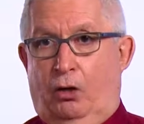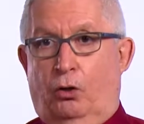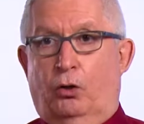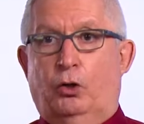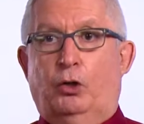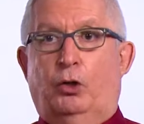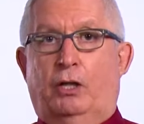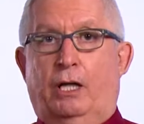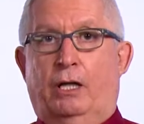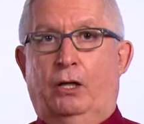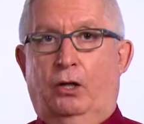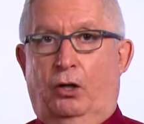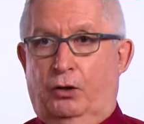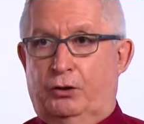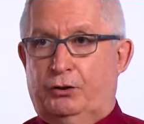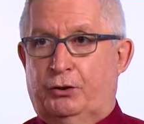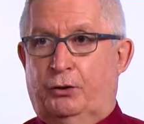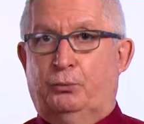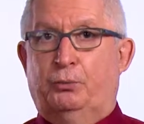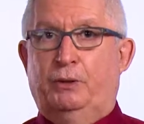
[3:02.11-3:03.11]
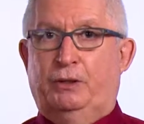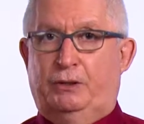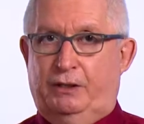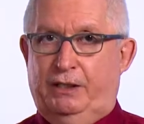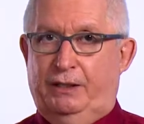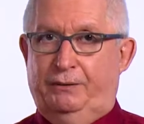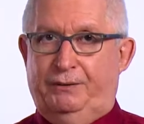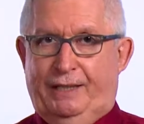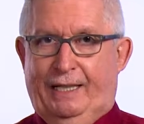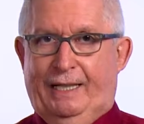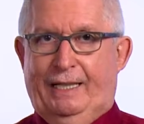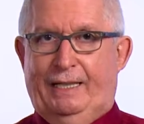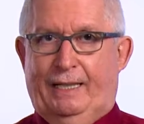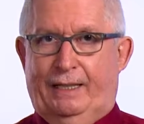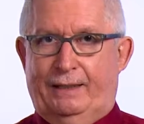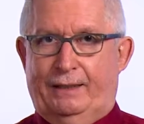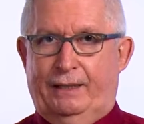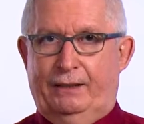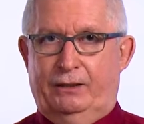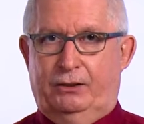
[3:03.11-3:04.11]
Or you can also retrieve
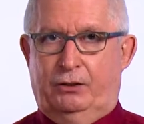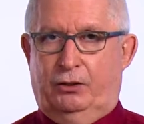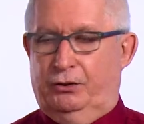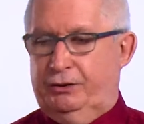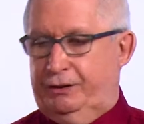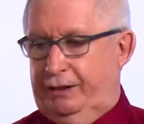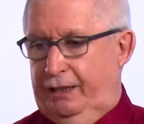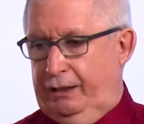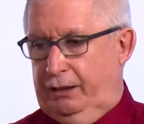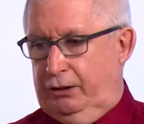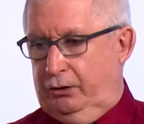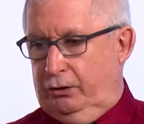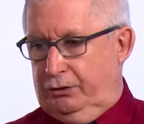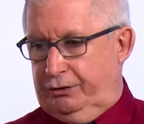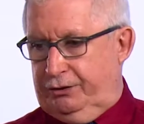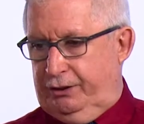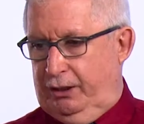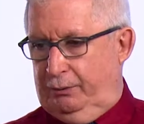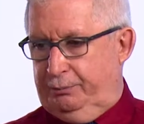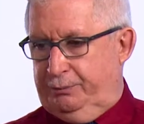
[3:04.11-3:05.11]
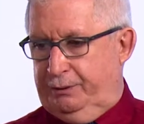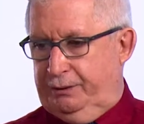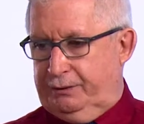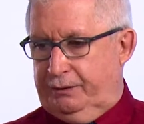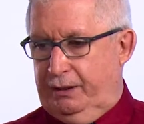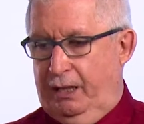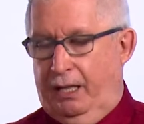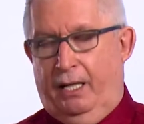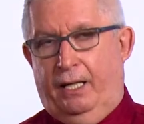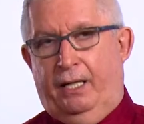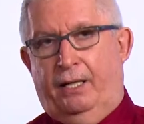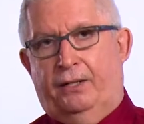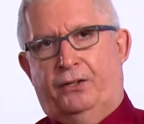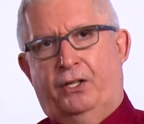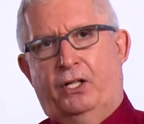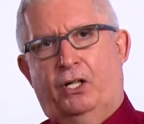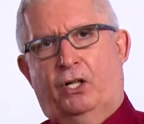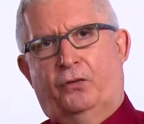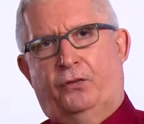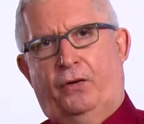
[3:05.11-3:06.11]
data that is contained in those objects.
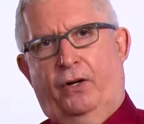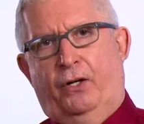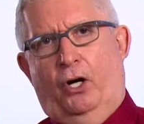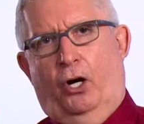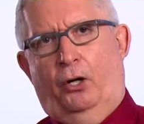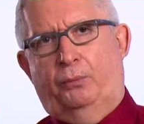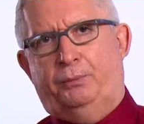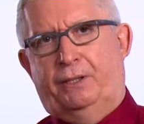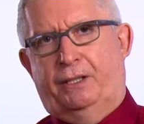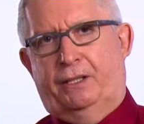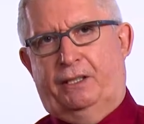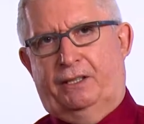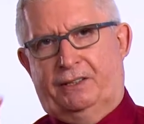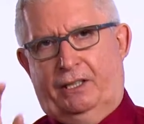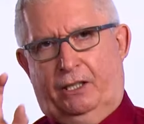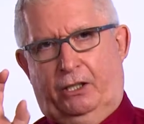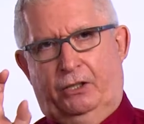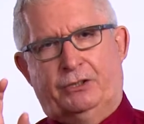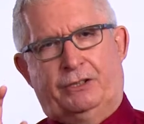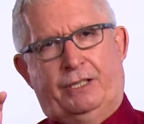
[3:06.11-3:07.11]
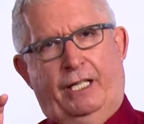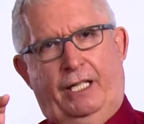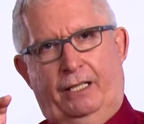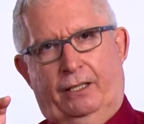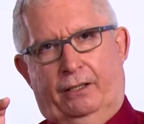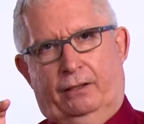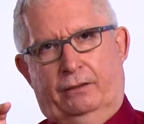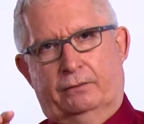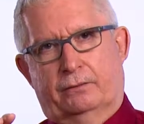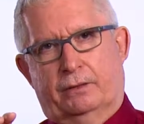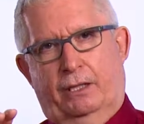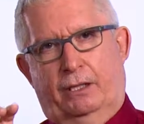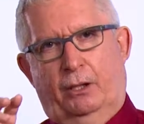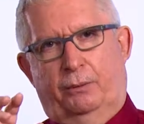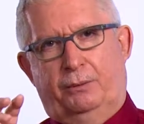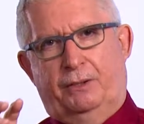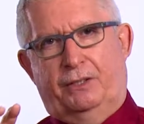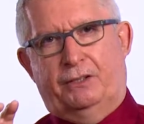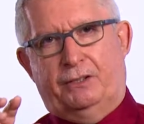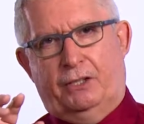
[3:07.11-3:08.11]
Think of an object as a container. An
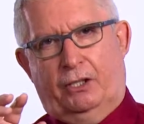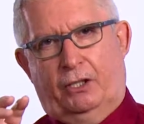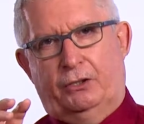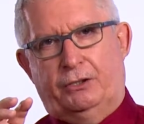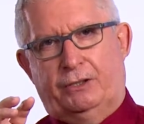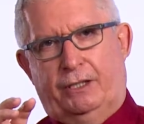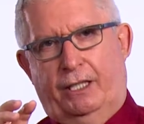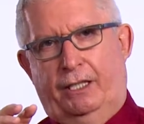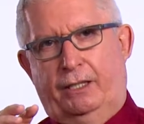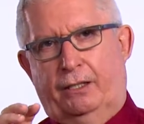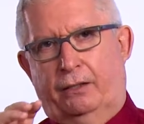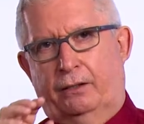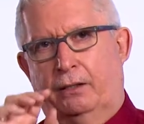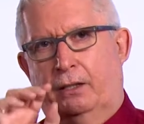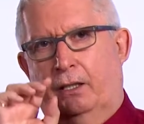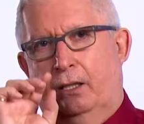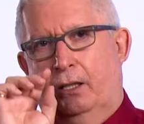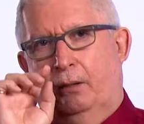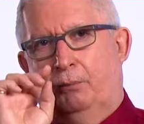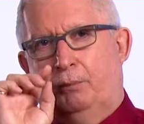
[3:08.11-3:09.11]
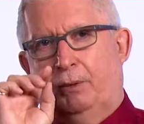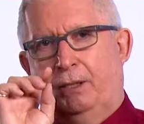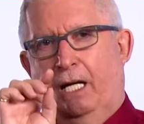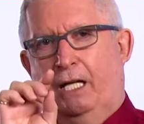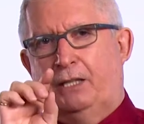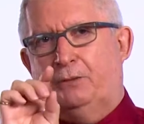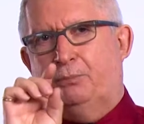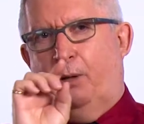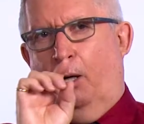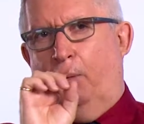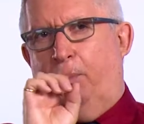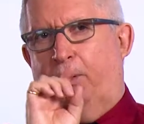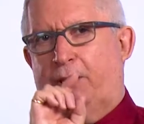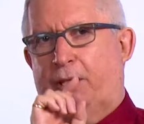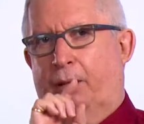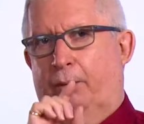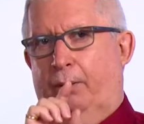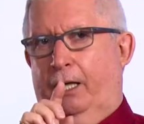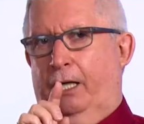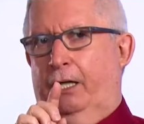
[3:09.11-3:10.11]
object is a container. The nice
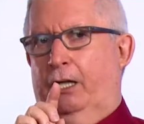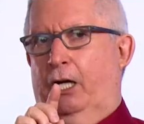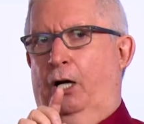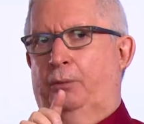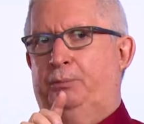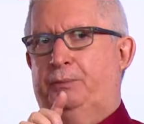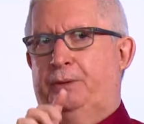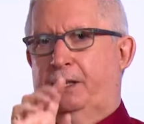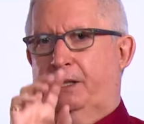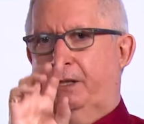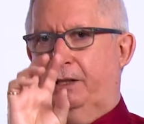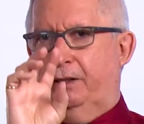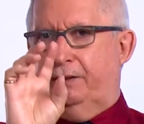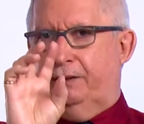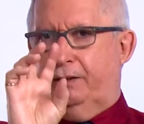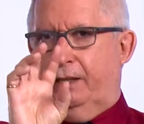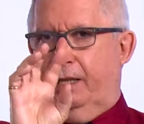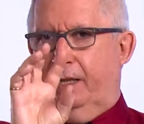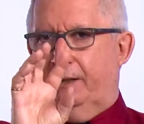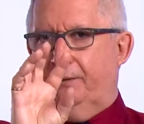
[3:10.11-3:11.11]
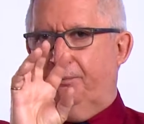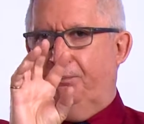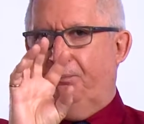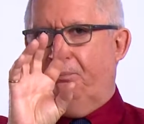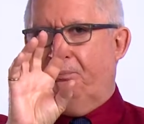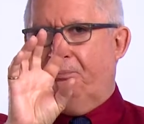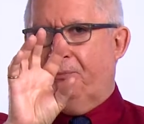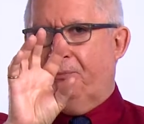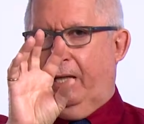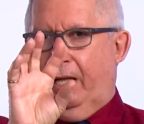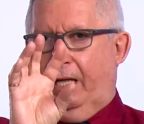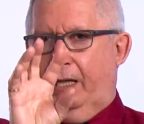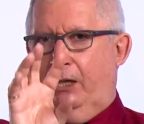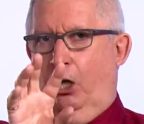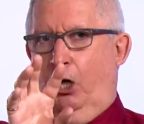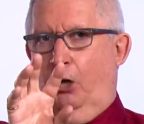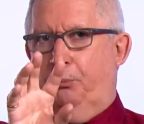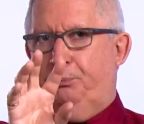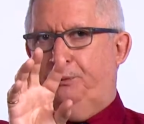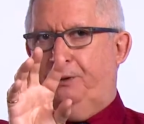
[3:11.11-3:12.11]
property about an object is that an
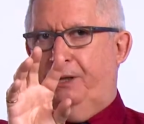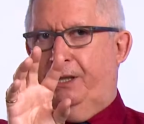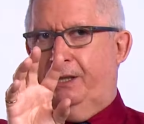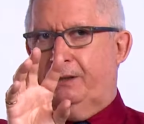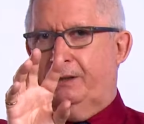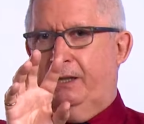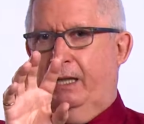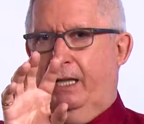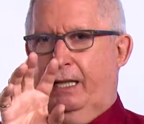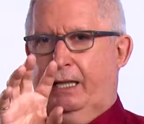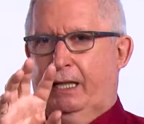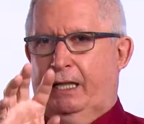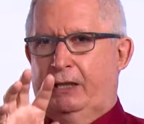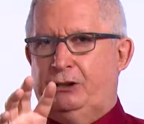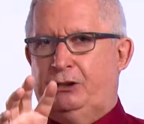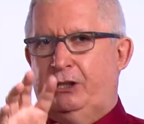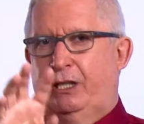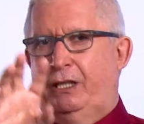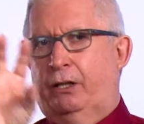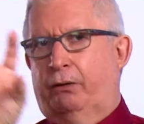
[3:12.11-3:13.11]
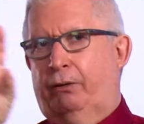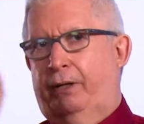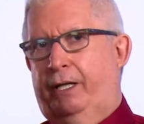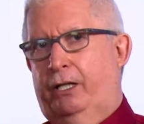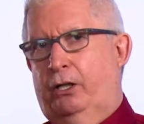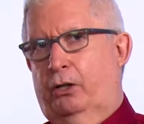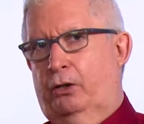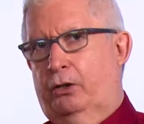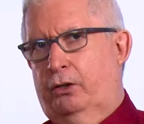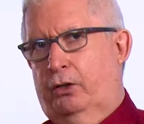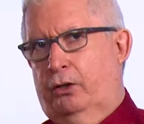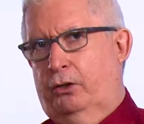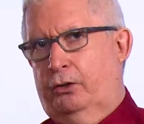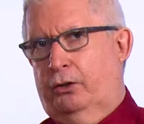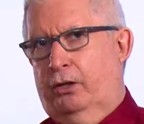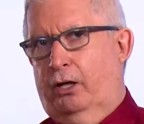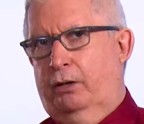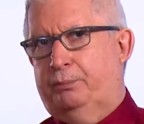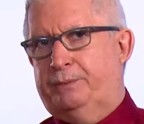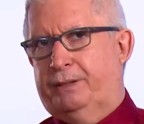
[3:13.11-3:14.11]
object can generate
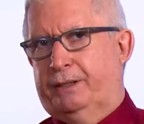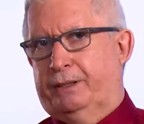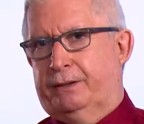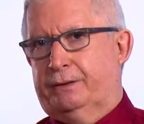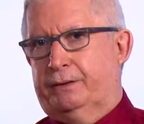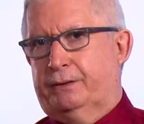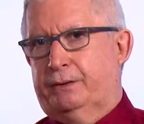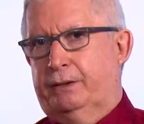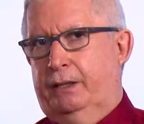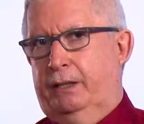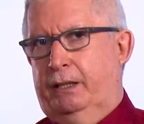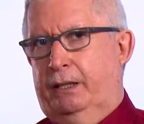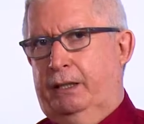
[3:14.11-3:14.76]
other objects.